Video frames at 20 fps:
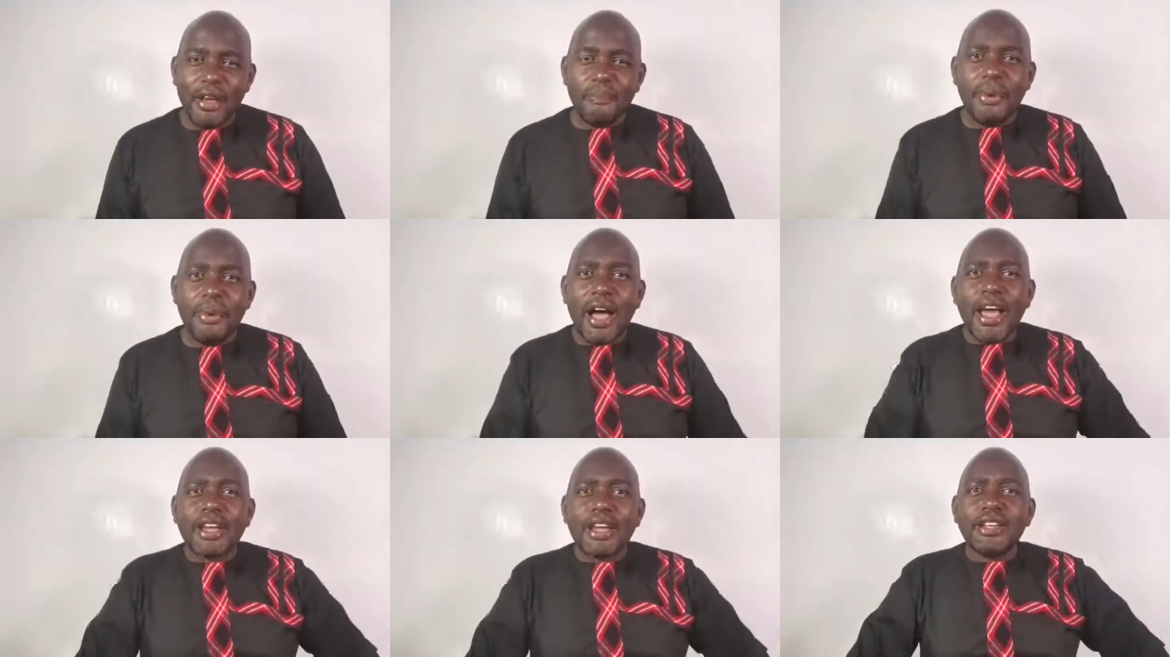
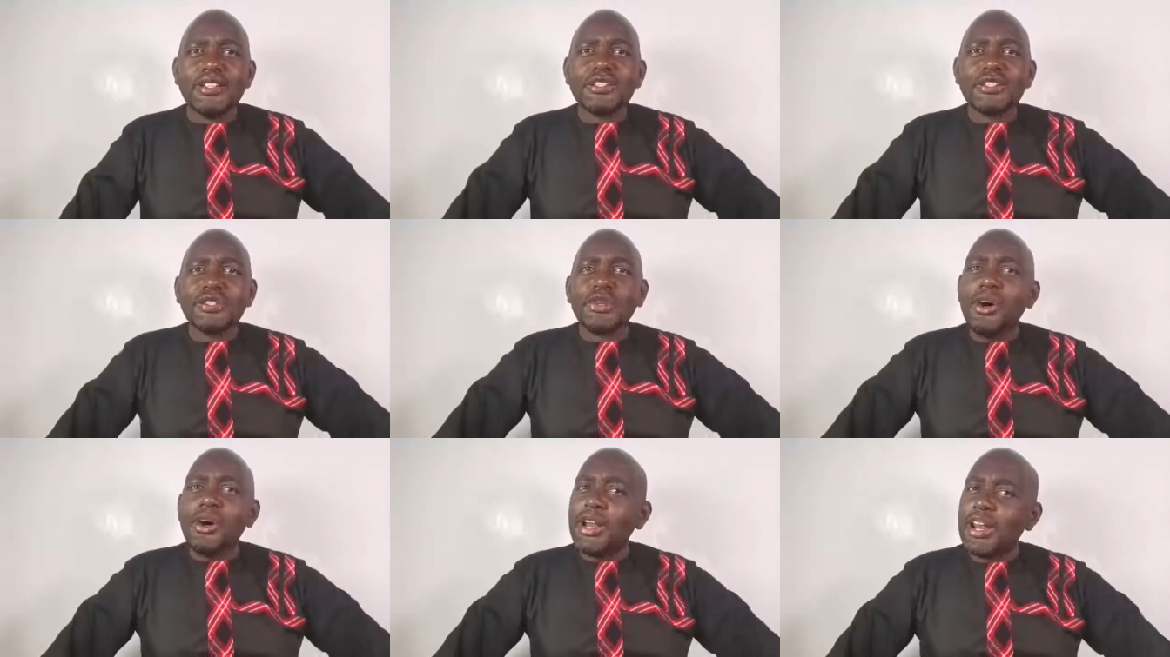By
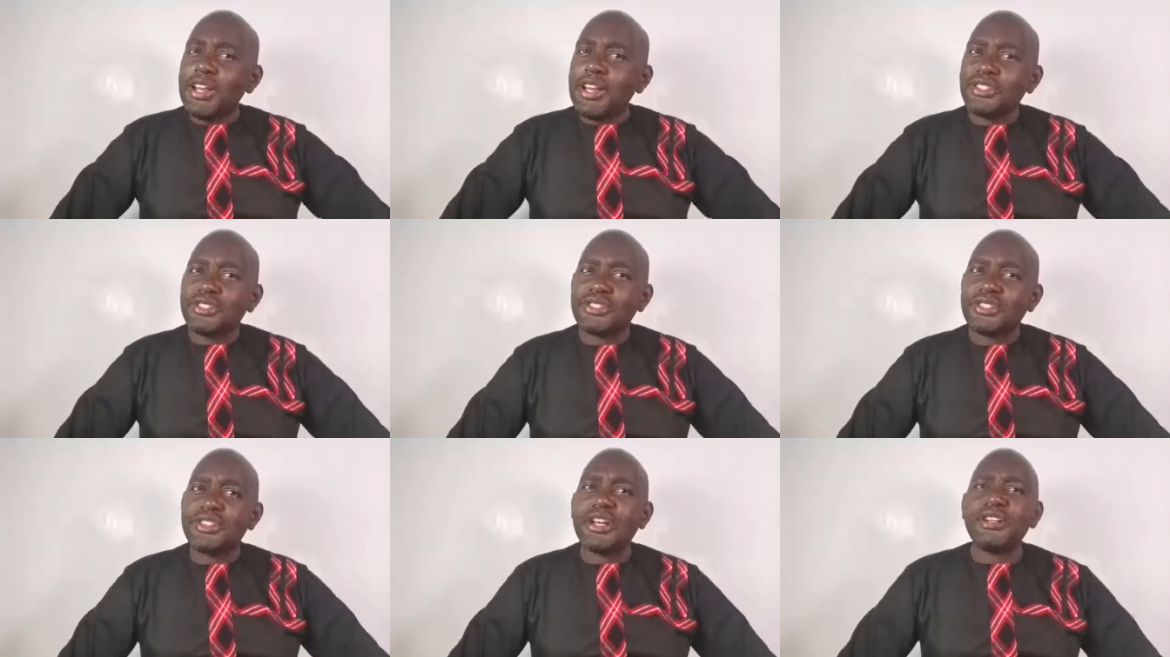his
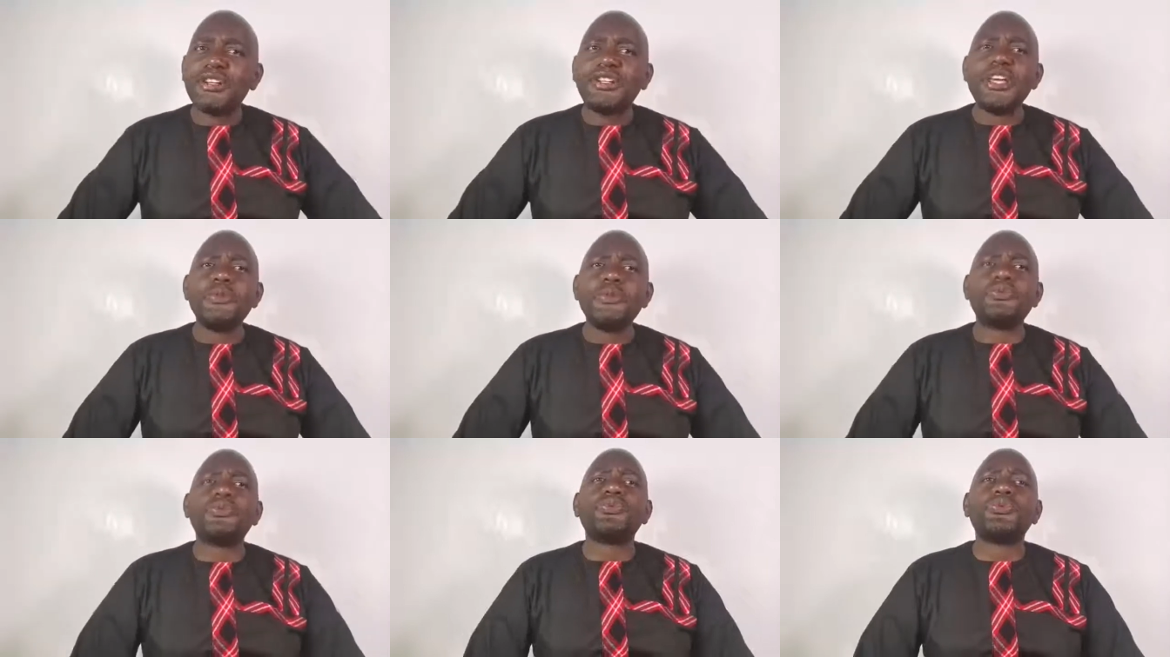knowledge, the
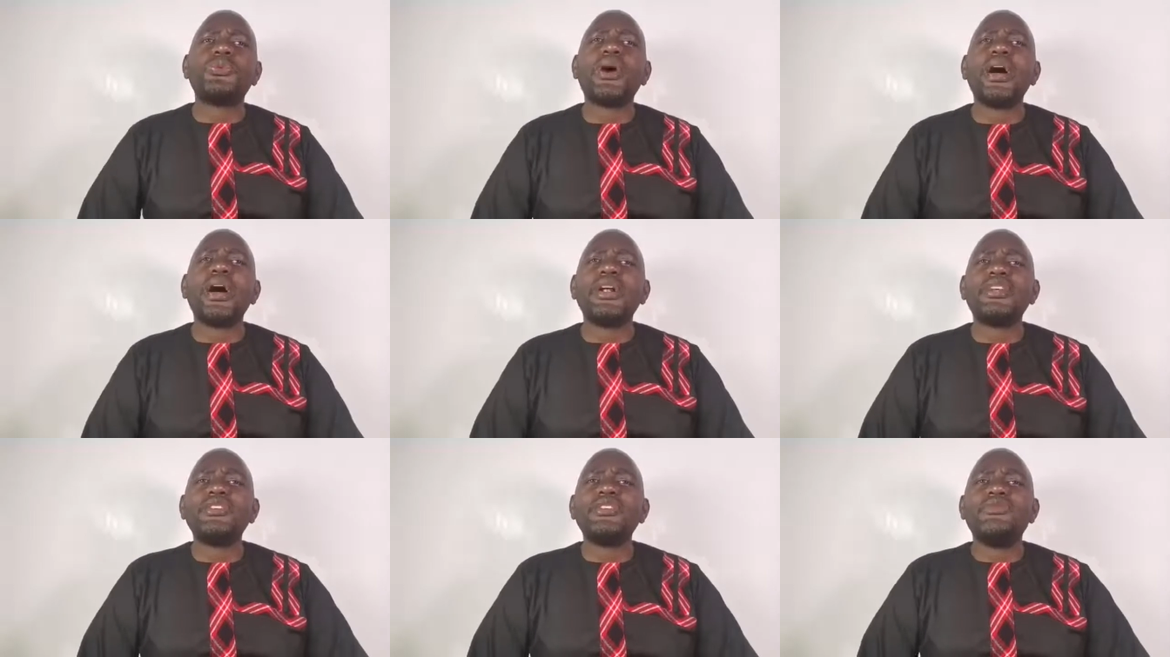deeps
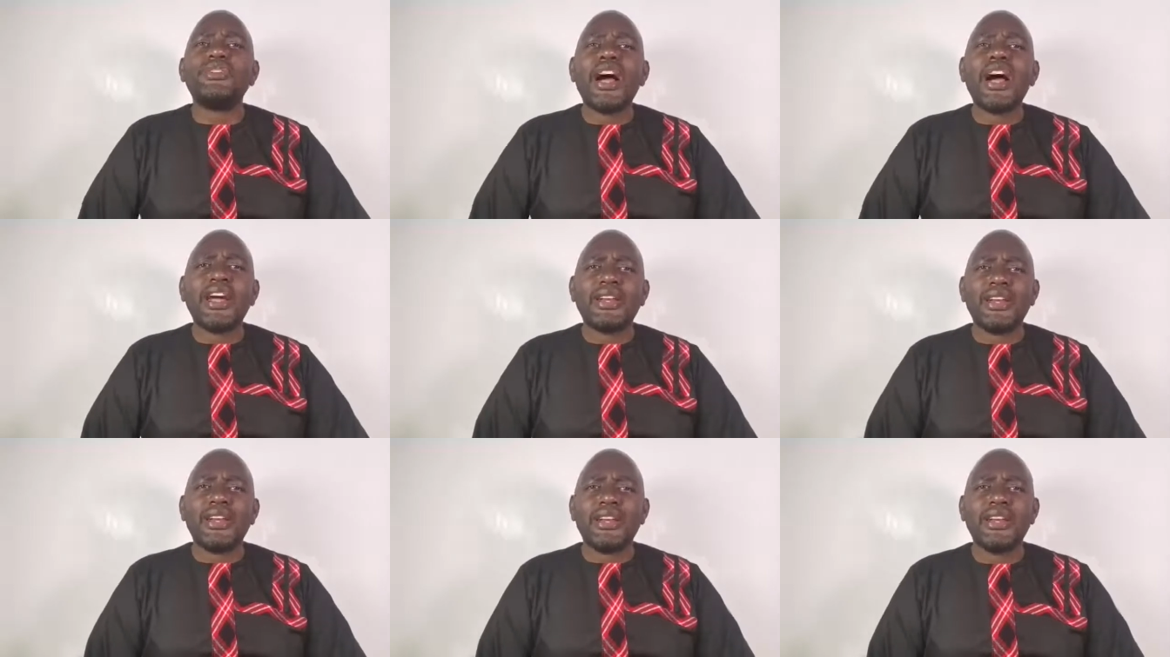were
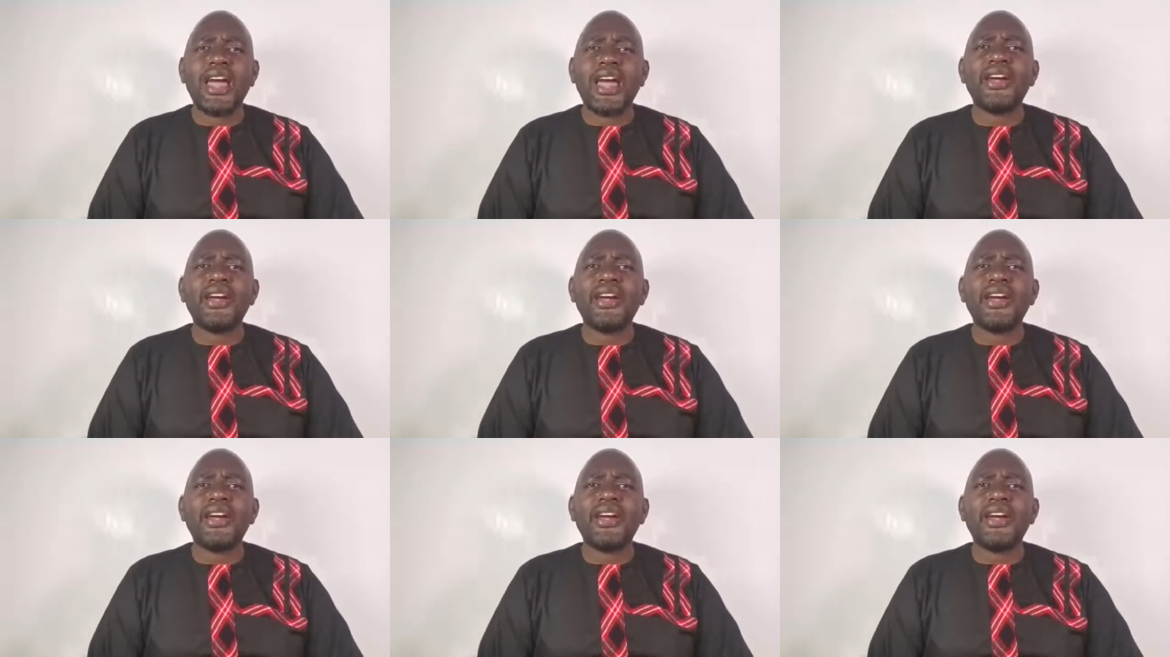divided,